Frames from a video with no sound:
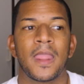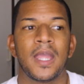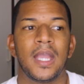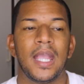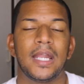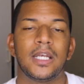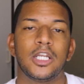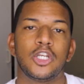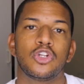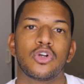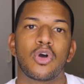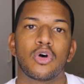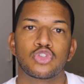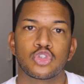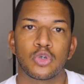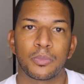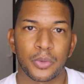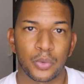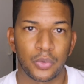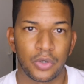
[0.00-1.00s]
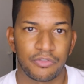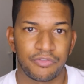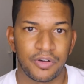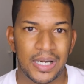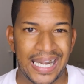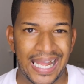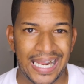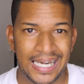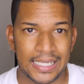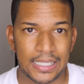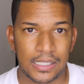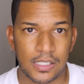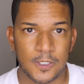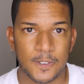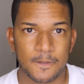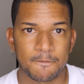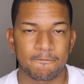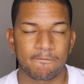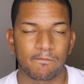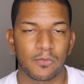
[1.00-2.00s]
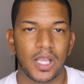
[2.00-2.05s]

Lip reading: And then you go to Bruno Fernandes.